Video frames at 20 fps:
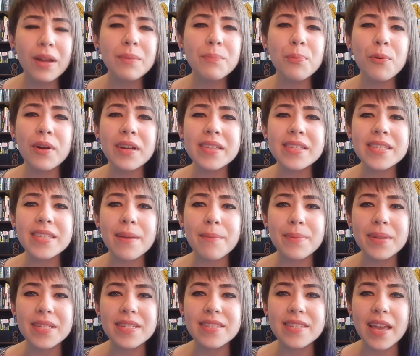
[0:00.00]
point
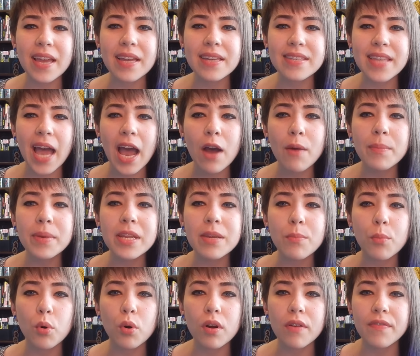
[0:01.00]
somebody says, how many
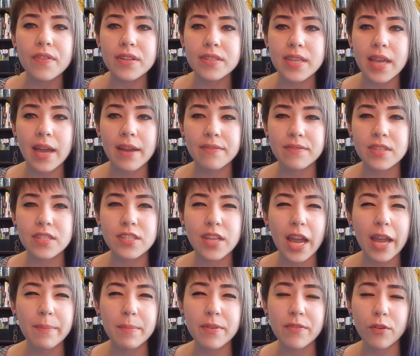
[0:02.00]
more of us have to
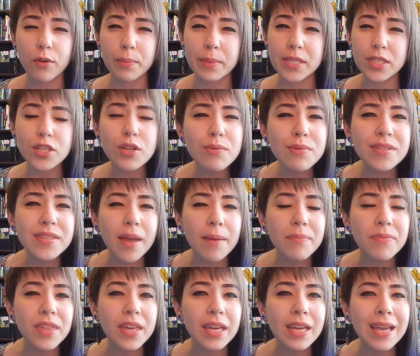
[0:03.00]
die before we do
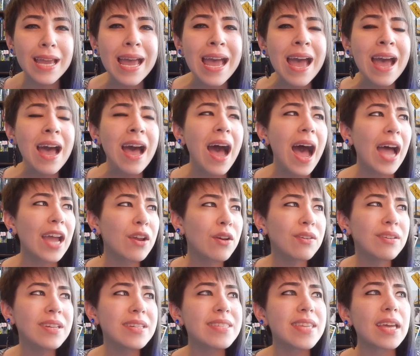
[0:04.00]
something? I
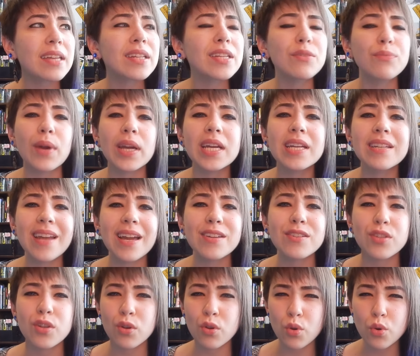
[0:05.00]
couldn't exactly
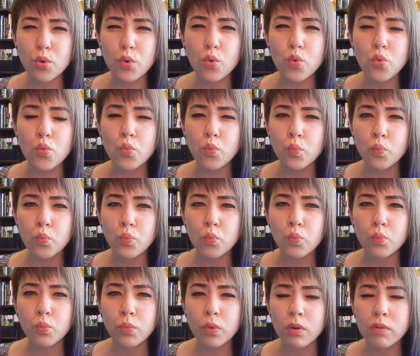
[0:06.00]
recognize whose
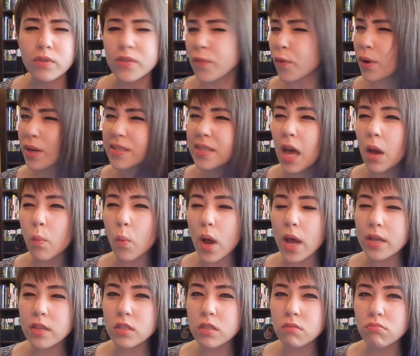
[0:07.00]
voice that
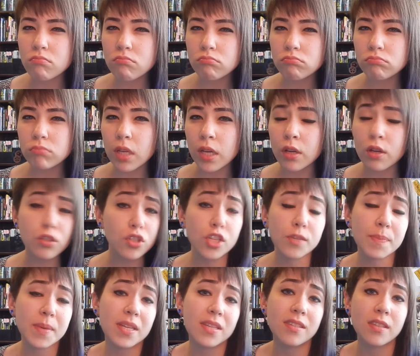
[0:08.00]
was. It could
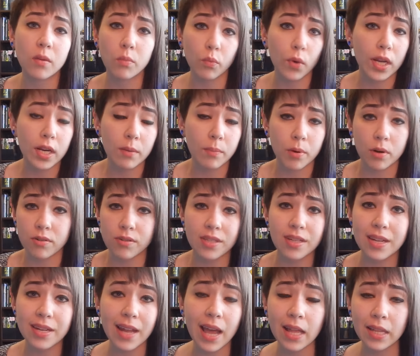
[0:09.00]
just be some random person
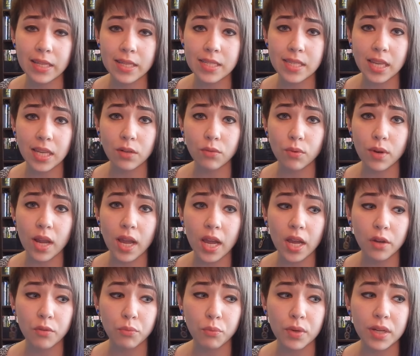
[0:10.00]
in
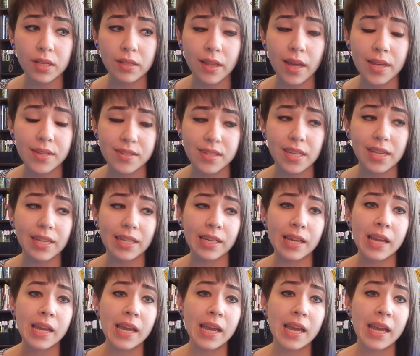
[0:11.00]
Alexandria realizing,